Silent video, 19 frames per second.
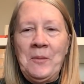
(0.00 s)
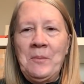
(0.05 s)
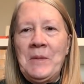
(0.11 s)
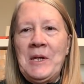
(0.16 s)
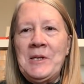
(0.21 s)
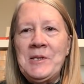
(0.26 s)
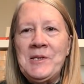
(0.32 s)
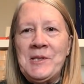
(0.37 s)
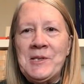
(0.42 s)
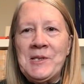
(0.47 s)

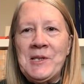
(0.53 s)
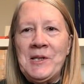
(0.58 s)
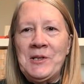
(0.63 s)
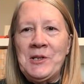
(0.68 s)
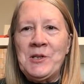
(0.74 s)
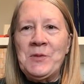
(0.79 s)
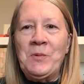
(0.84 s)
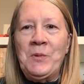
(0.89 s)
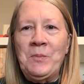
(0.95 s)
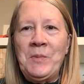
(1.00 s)
his
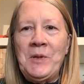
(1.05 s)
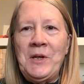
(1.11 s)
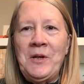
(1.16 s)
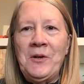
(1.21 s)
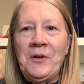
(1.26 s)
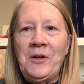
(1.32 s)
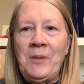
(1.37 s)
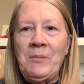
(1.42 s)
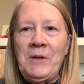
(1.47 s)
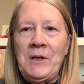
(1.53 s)
descendants wouldn't be
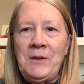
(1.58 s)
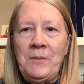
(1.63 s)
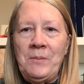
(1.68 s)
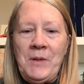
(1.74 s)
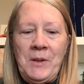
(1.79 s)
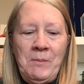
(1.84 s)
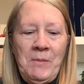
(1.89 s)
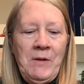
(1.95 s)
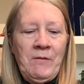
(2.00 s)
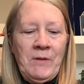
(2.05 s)
here, and I might not
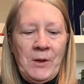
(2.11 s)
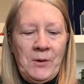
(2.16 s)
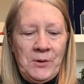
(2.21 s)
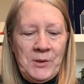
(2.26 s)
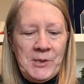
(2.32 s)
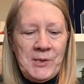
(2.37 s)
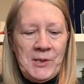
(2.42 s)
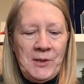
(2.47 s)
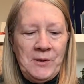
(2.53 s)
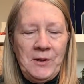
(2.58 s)
be a Mayflower
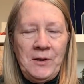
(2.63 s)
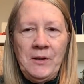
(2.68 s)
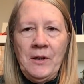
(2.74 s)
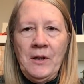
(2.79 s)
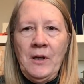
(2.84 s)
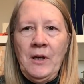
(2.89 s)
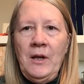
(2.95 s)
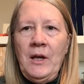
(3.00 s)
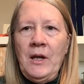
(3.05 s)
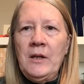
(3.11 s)
descendant.
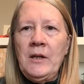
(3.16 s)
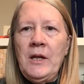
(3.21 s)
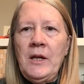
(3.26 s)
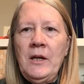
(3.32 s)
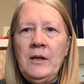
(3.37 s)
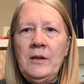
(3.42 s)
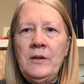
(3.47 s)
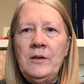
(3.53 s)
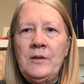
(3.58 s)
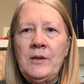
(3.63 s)
And
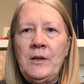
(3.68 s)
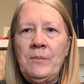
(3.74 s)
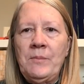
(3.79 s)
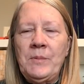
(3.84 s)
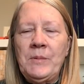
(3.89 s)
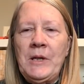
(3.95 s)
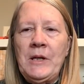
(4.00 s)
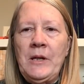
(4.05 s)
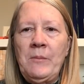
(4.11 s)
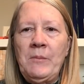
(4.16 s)
he ended up
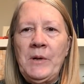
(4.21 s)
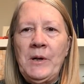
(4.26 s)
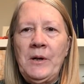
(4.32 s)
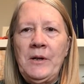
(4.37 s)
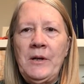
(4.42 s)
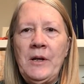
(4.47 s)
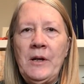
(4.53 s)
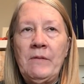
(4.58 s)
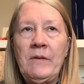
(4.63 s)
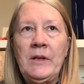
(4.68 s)
getting married
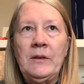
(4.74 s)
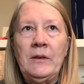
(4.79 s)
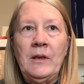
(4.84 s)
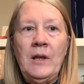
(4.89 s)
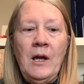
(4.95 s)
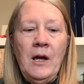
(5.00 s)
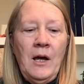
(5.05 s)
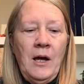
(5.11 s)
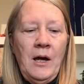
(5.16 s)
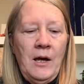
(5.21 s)
and having
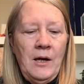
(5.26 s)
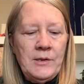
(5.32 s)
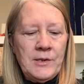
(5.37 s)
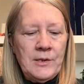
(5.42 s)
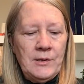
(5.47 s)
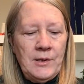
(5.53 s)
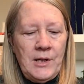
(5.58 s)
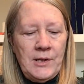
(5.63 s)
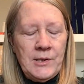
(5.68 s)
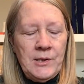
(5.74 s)
lots
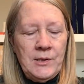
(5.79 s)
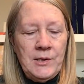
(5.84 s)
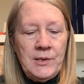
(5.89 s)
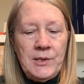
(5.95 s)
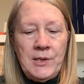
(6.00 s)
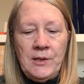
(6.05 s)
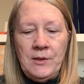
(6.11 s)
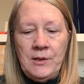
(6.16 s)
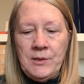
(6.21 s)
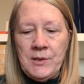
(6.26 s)
and lots of
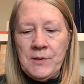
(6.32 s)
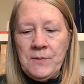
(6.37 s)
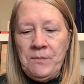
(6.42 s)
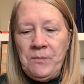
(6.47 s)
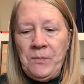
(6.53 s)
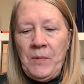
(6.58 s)
descendants.